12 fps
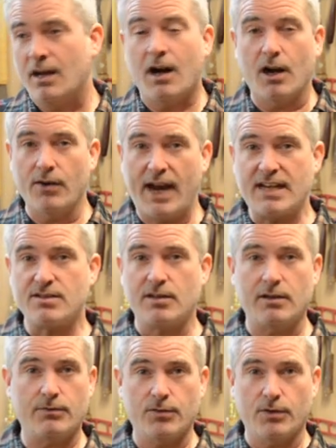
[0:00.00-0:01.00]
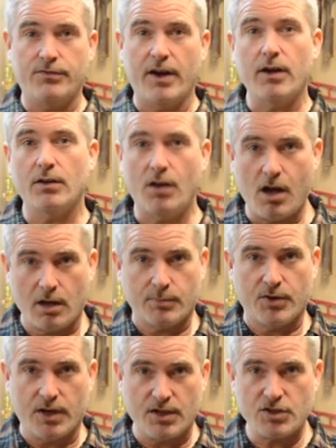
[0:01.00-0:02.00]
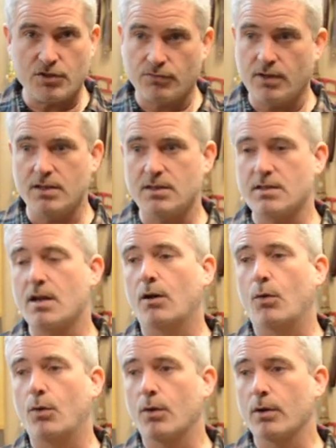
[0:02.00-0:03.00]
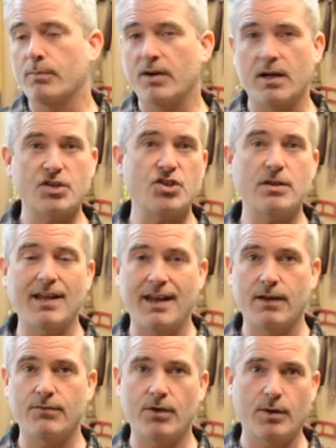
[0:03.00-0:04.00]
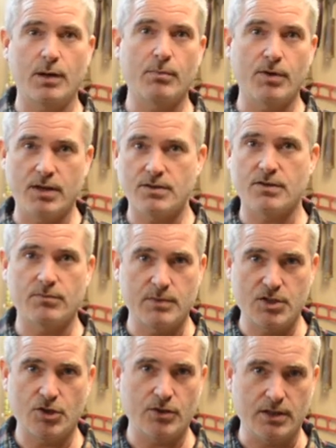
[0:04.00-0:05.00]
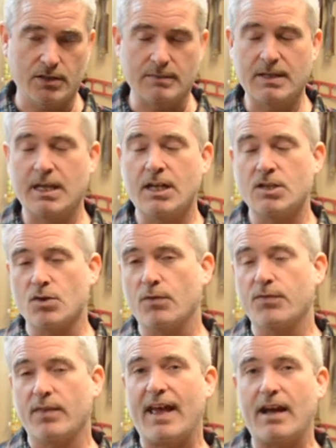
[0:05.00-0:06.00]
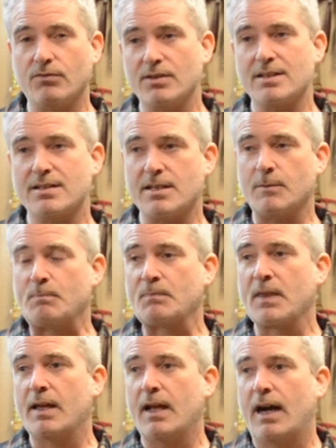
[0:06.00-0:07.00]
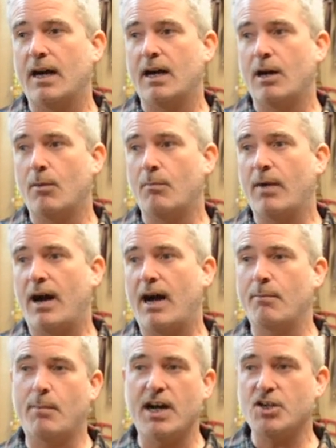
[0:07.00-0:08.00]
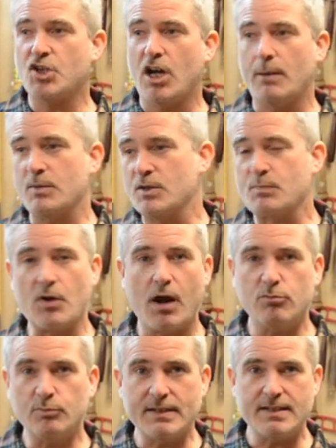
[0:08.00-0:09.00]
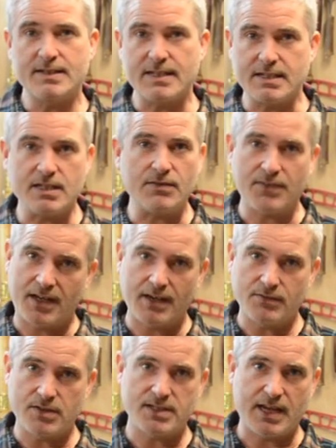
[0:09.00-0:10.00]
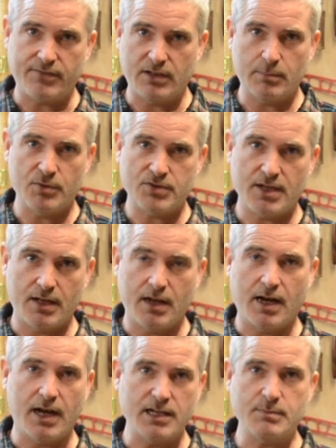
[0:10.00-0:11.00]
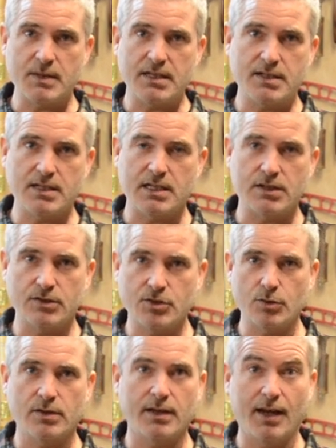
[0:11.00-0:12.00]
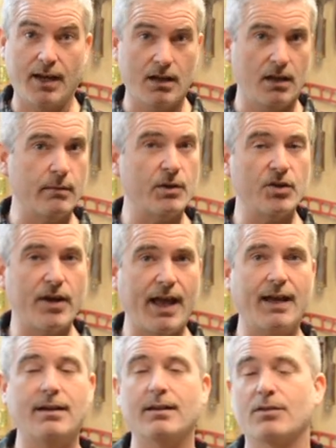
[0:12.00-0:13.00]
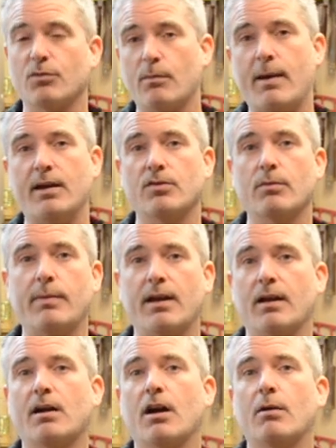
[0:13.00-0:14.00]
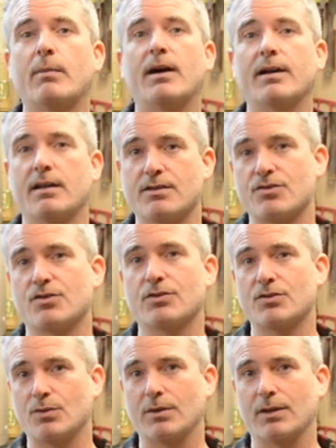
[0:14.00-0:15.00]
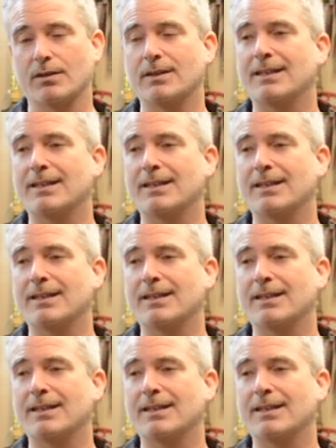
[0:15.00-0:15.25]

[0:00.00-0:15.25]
are excellent for very long production runs or production in very abrasive material. So for that reason, my shop is probably 65 to 70% high-speed steel tooling in a limiter head, and the remainder being carbide insert tooling.